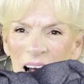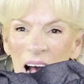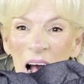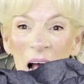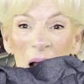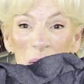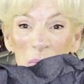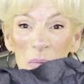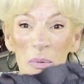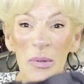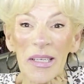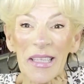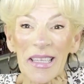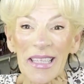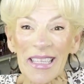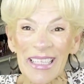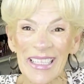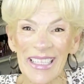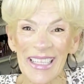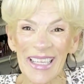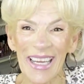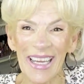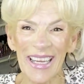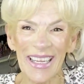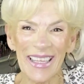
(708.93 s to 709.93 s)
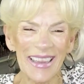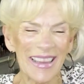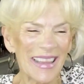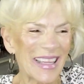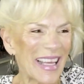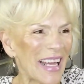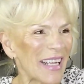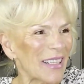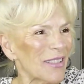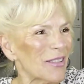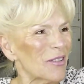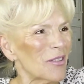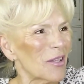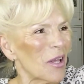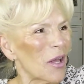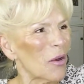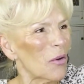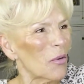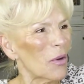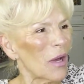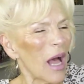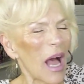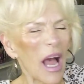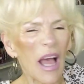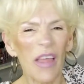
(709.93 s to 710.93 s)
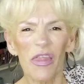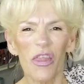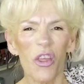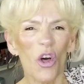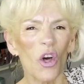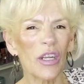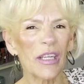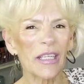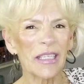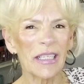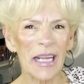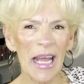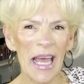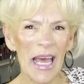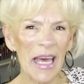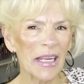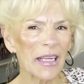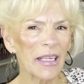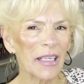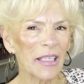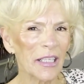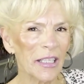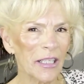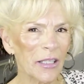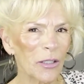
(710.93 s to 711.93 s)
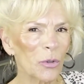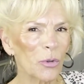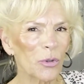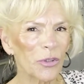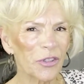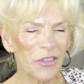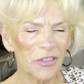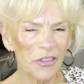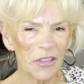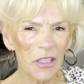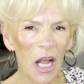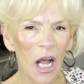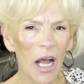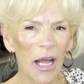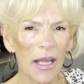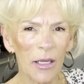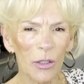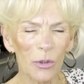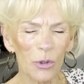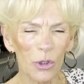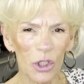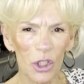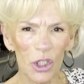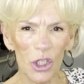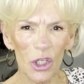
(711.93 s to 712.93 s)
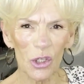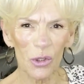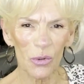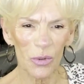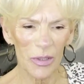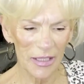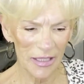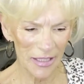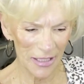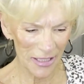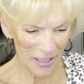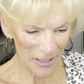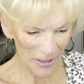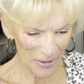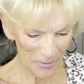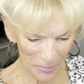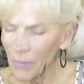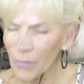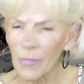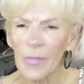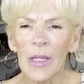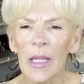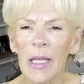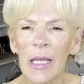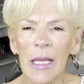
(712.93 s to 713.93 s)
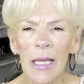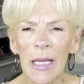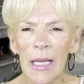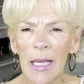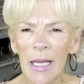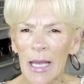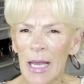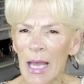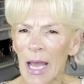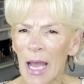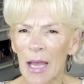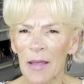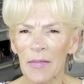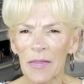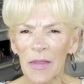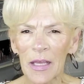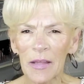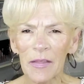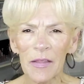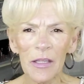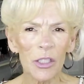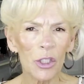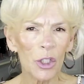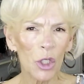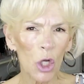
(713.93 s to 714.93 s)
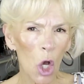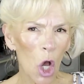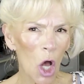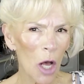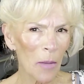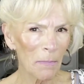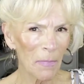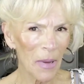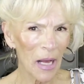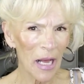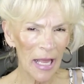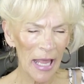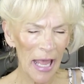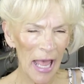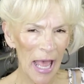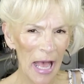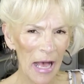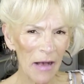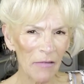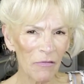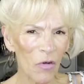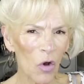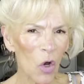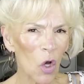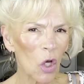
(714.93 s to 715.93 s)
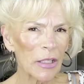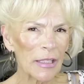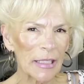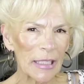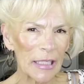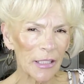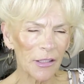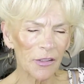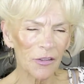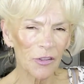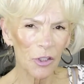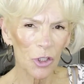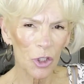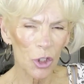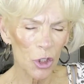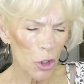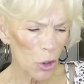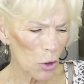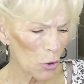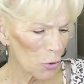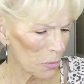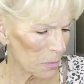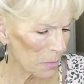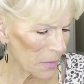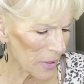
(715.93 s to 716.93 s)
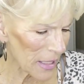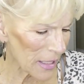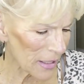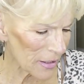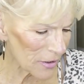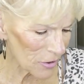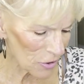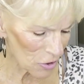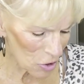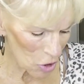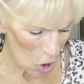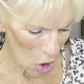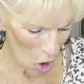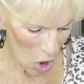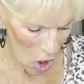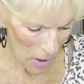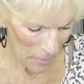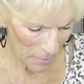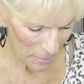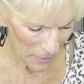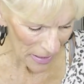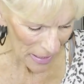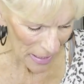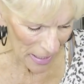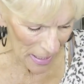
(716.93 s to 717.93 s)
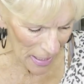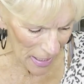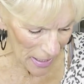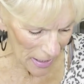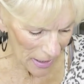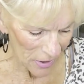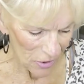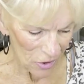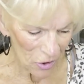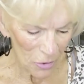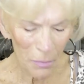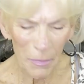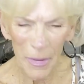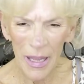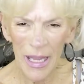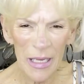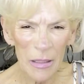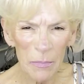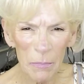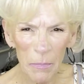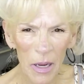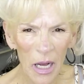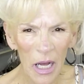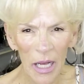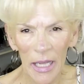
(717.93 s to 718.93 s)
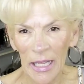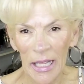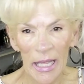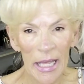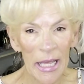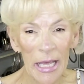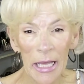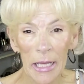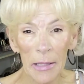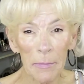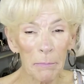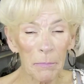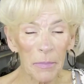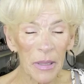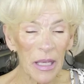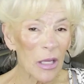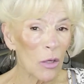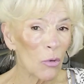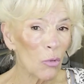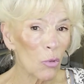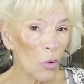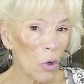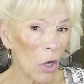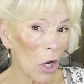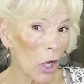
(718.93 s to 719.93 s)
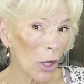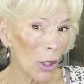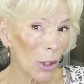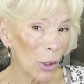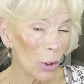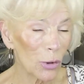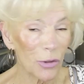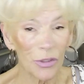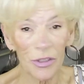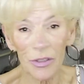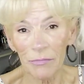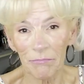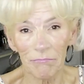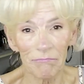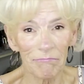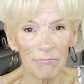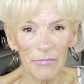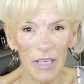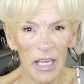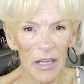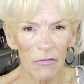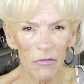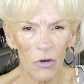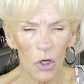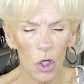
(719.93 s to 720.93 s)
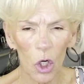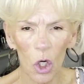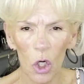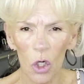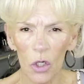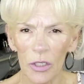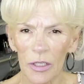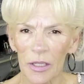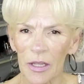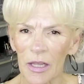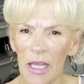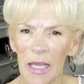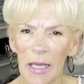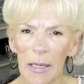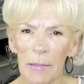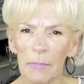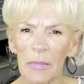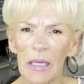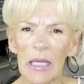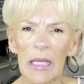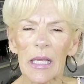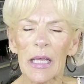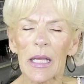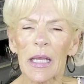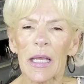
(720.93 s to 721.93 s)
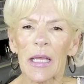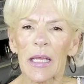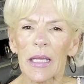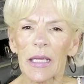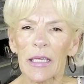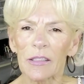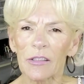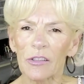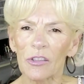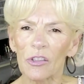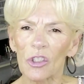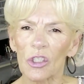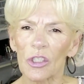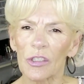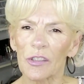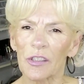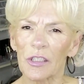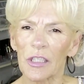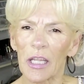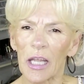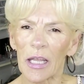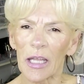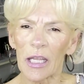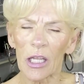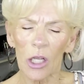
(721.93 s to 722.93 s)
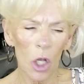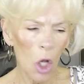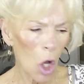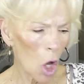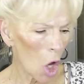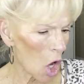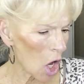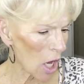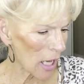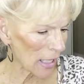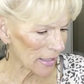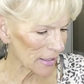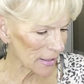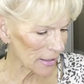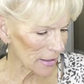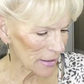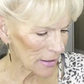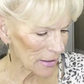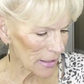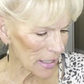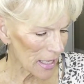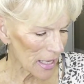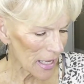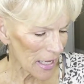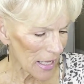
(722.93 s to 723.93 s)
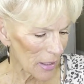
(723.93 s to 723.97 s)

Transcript: I really like that. So I thought it had a little style to it. And then the top I have on is a two-piece top. It's made by Hippie Rose. Never heard of them. It's just a cotton.